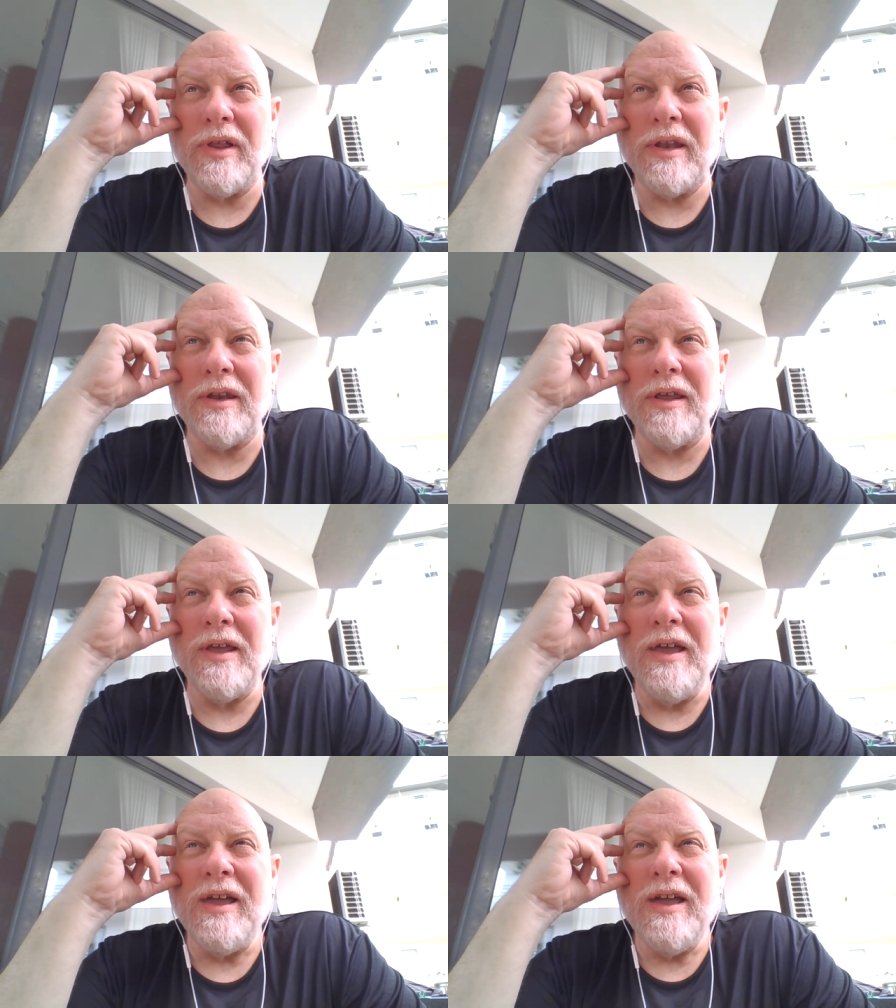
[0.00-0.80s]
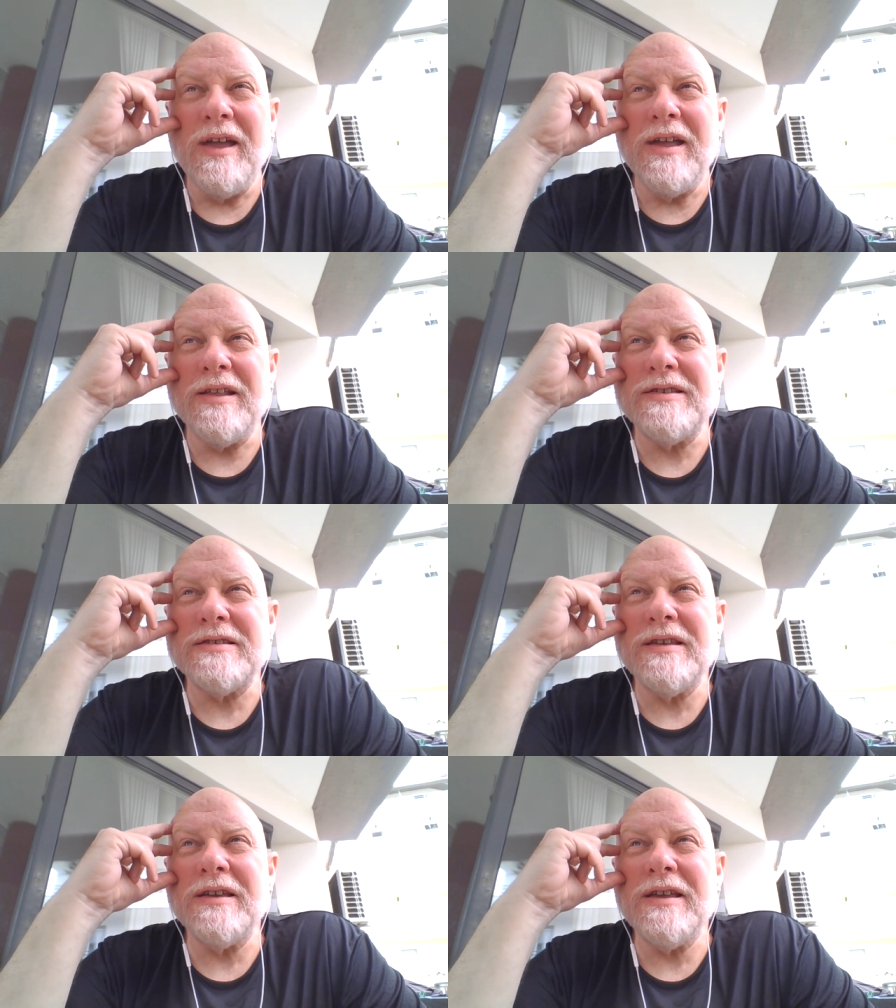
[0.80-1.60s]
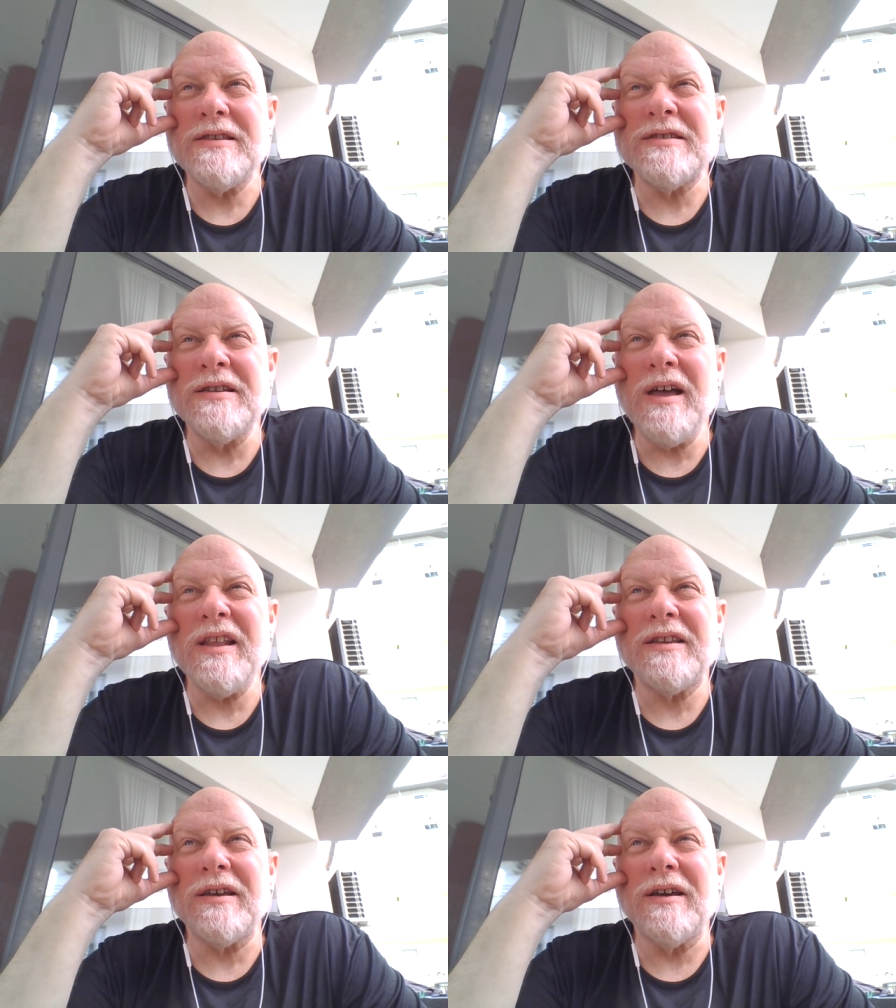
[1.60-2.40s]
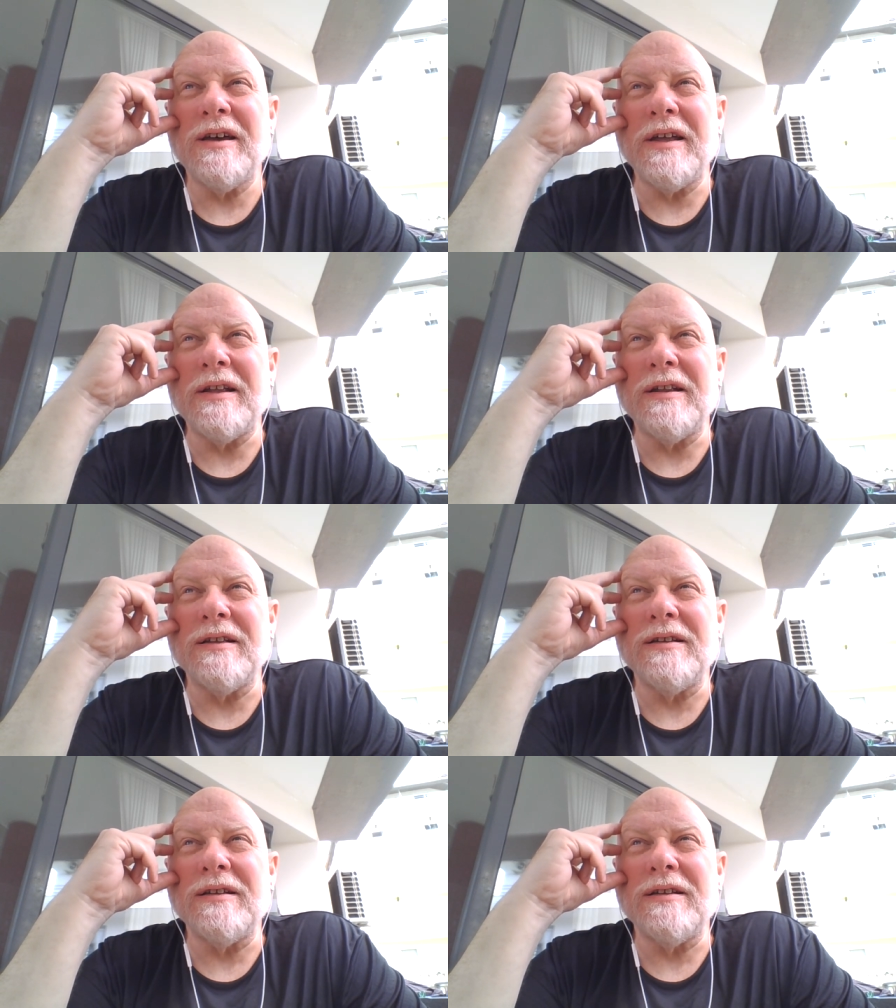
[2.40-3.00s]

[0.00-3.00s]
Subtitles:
And it's kind of